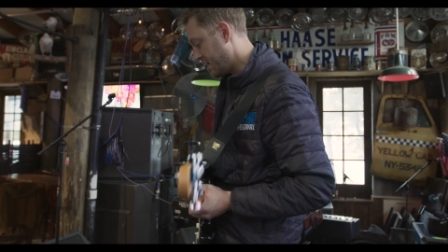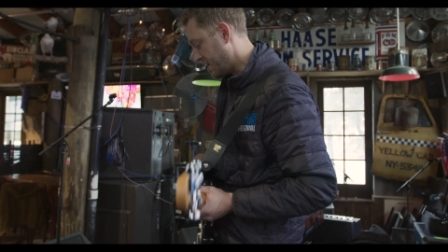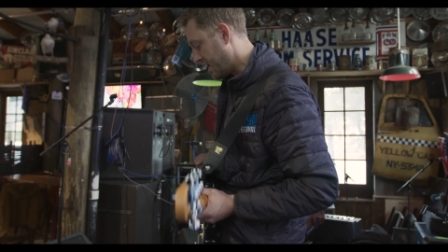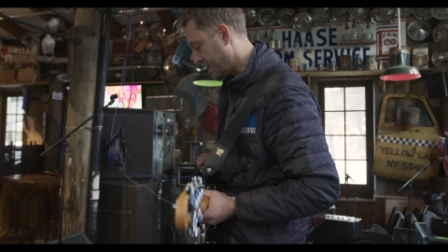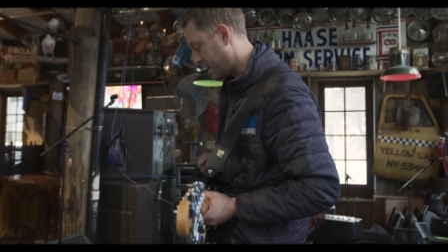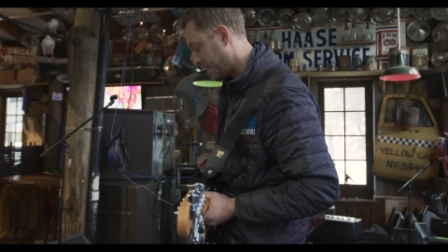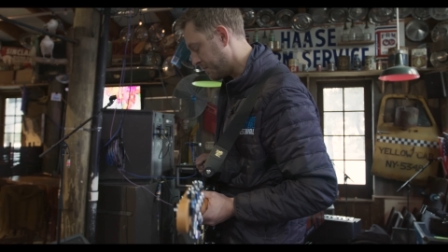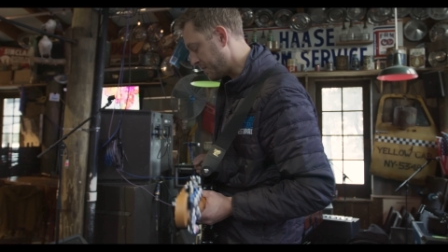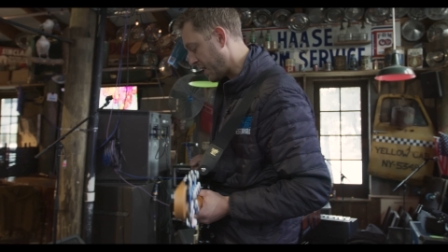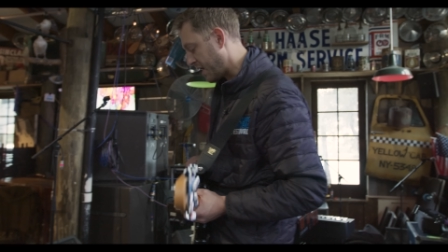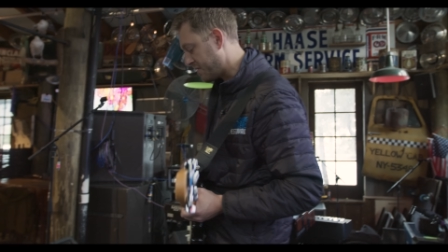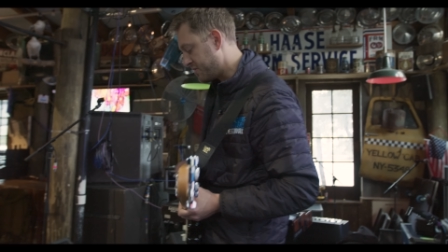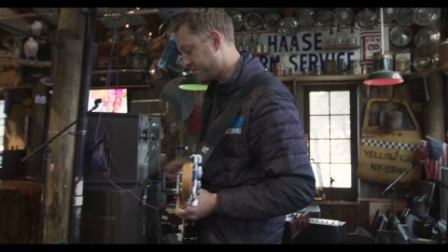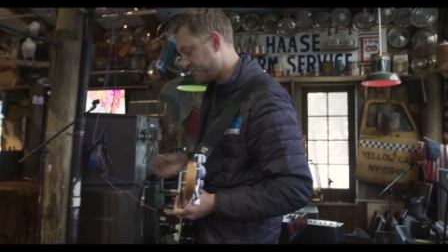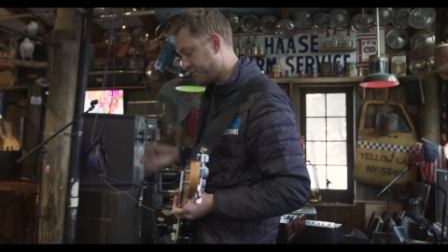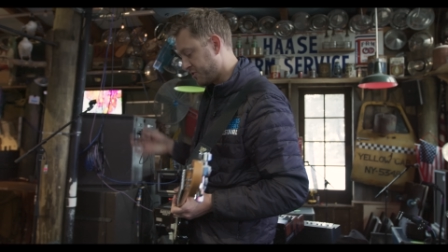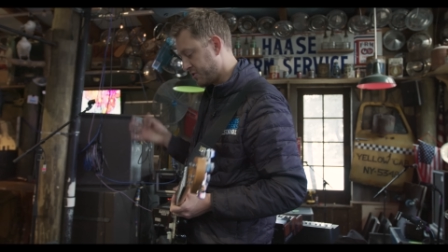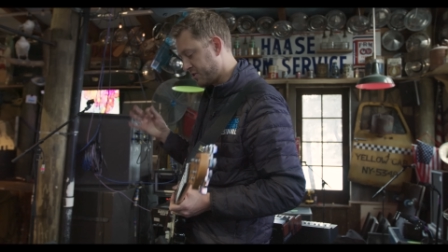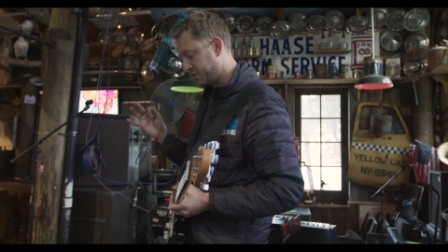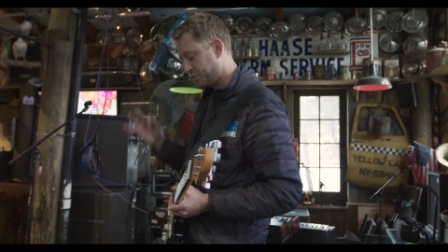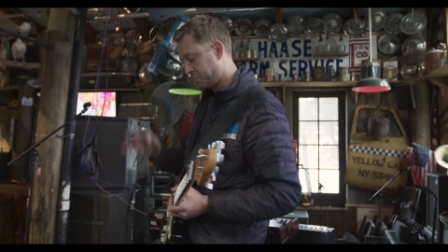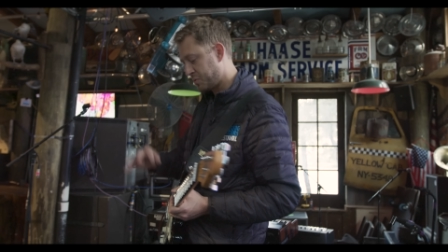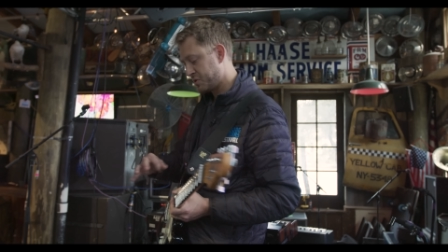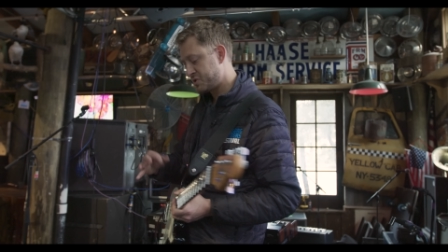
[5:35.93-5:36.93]
Um,
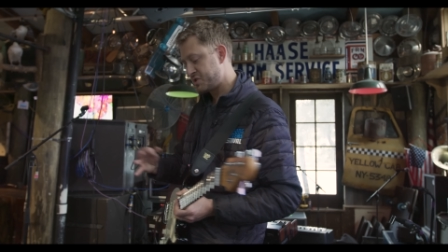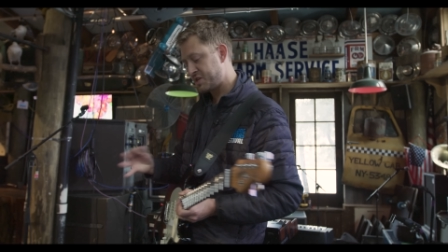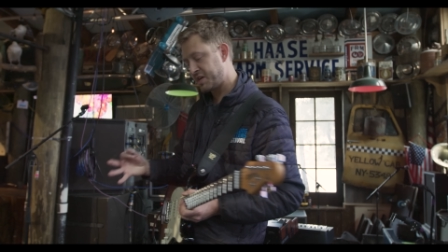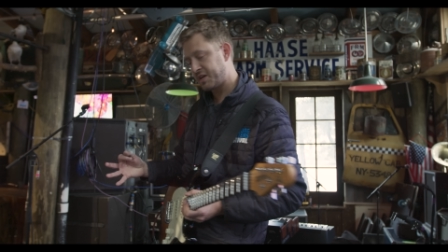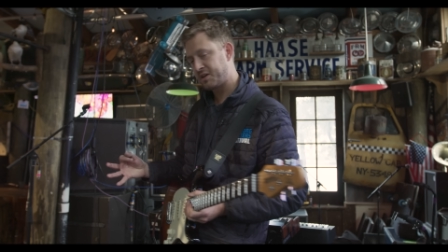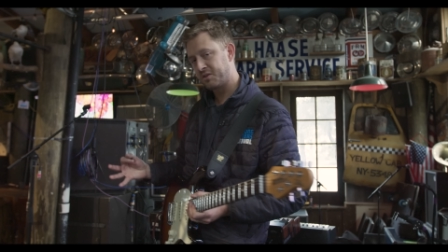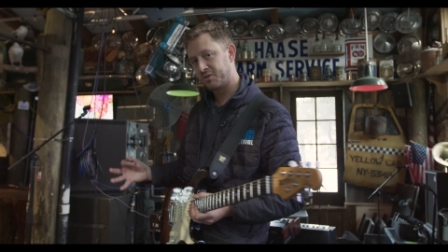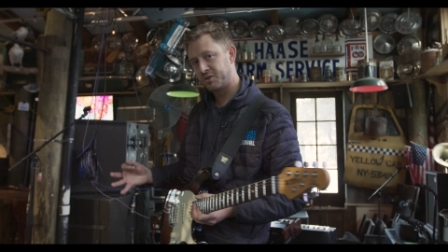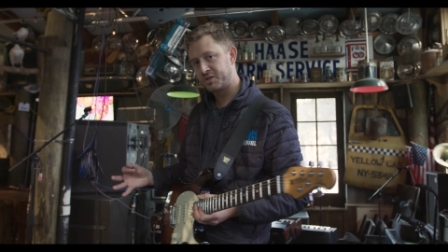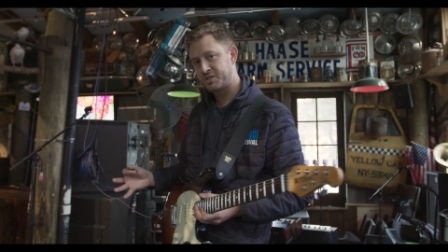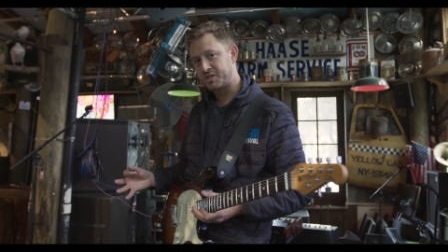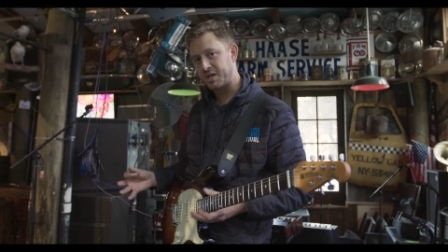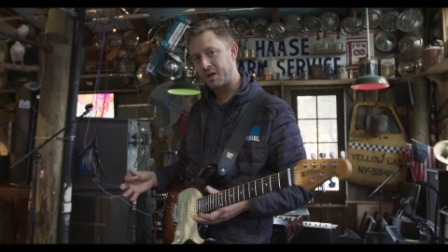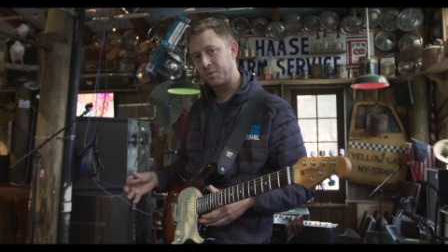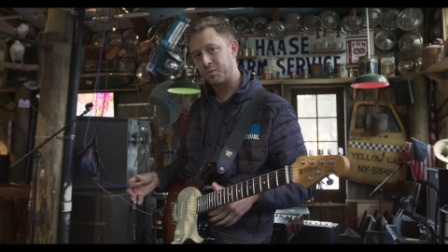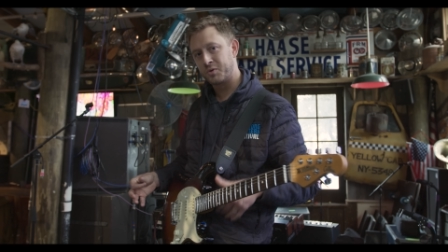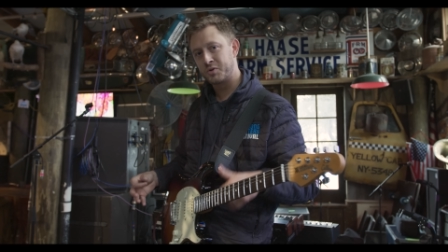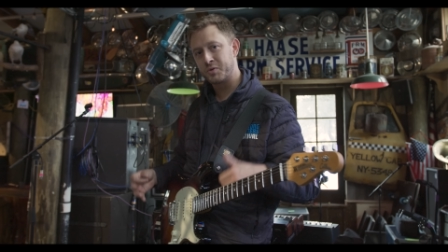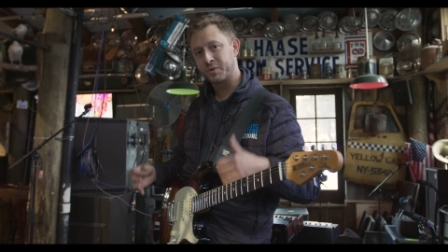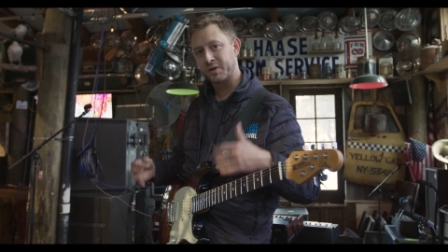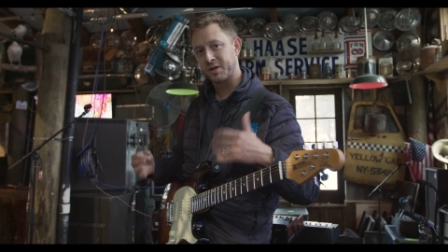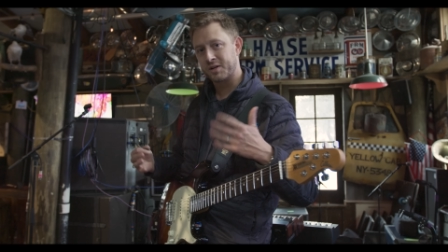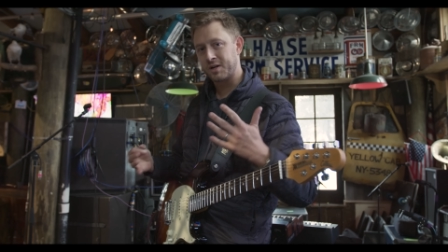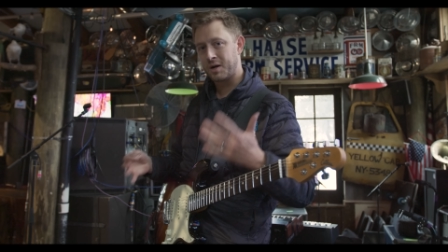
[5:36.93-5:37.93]
for this particular set, we're
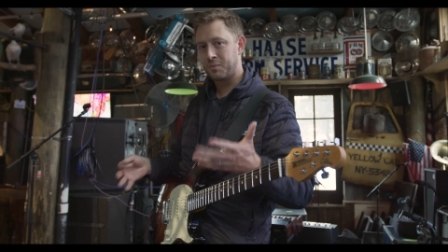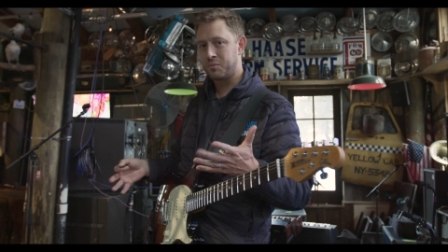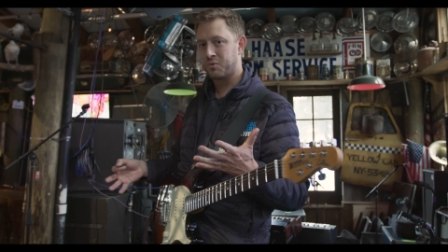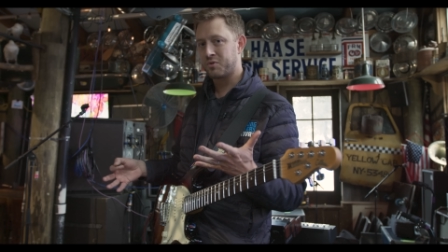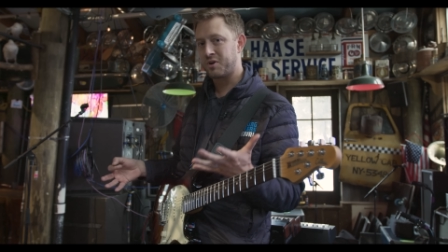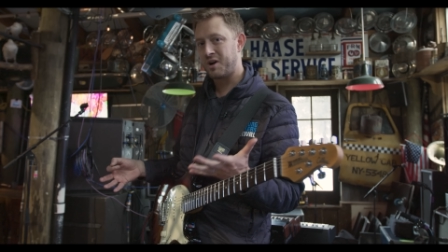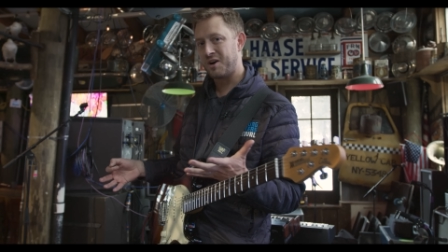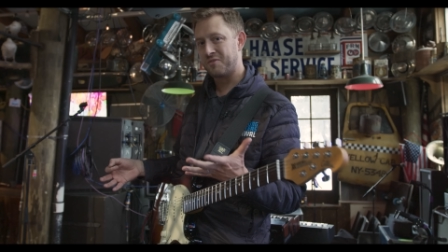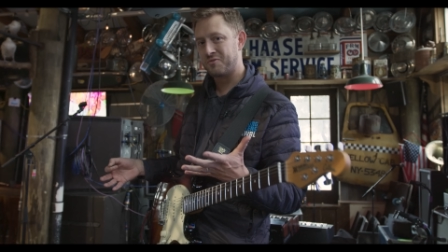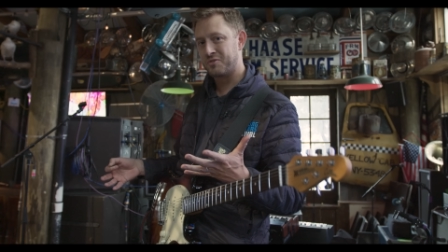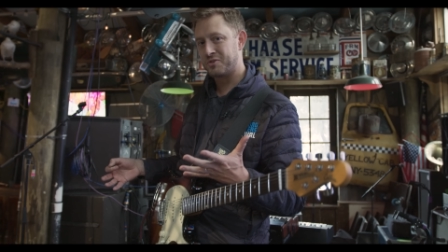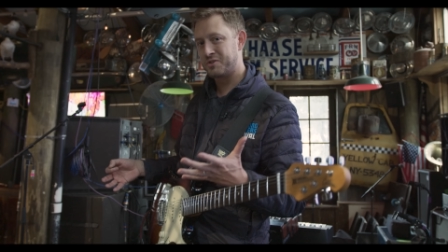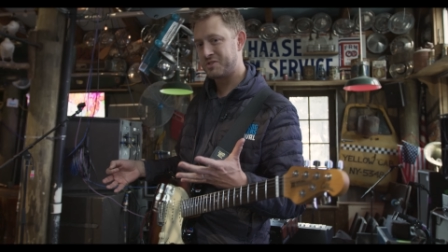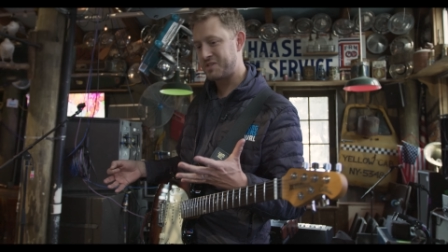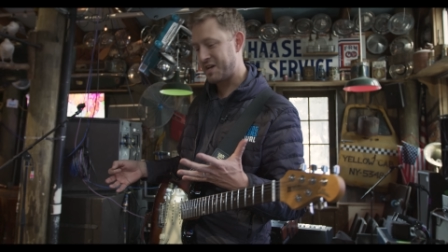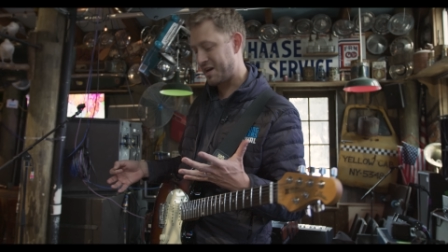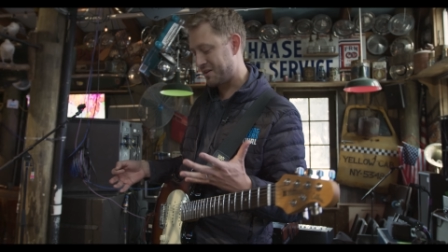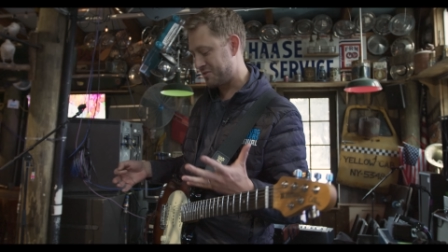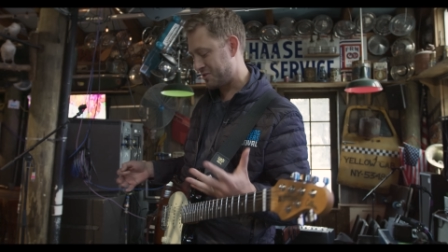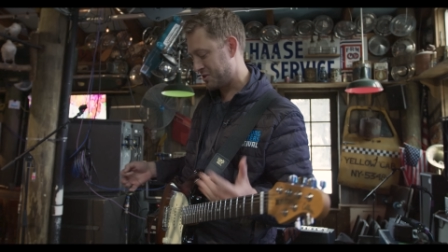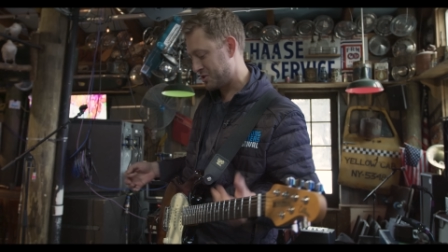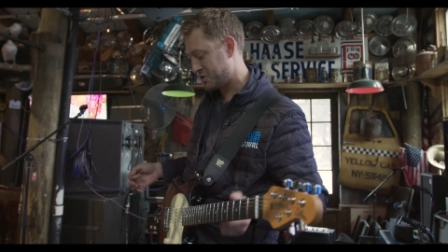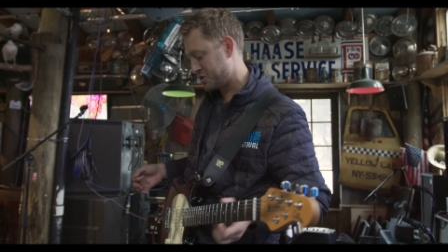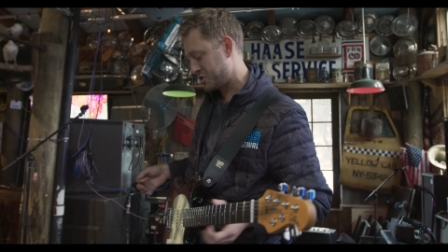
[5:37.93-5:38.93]
doing a couple covers
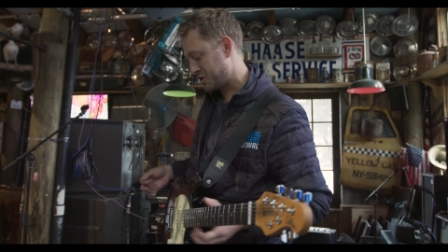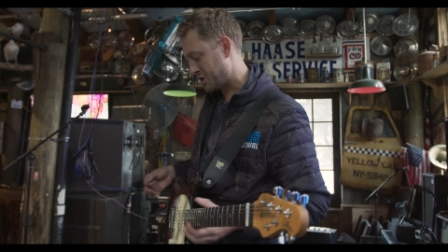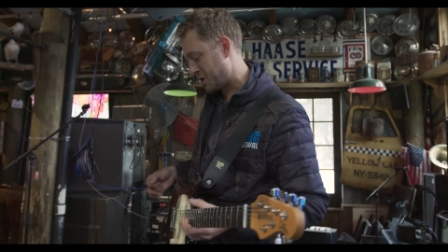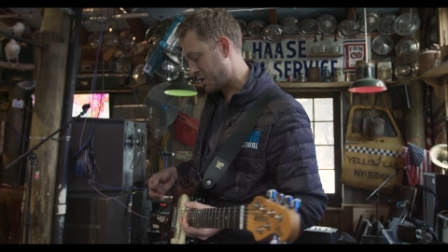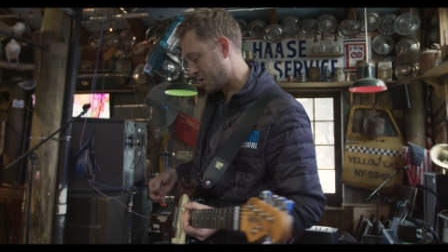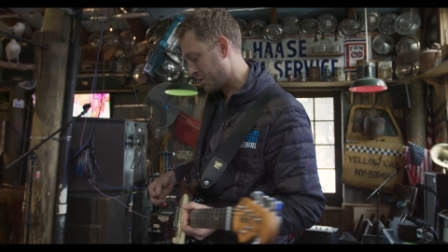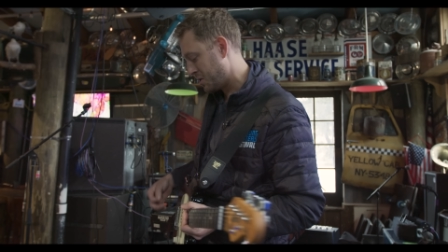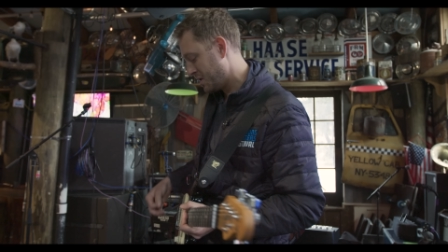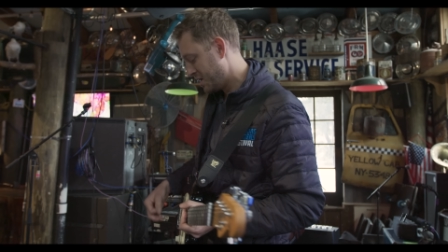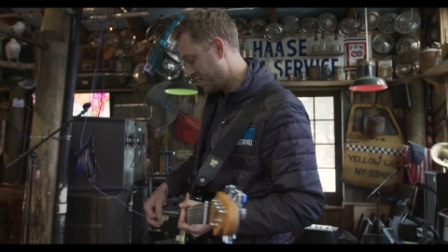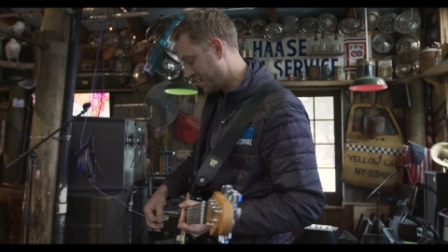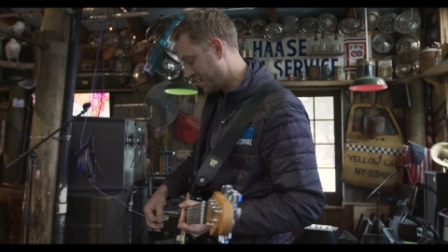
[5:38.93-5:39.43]
at this show,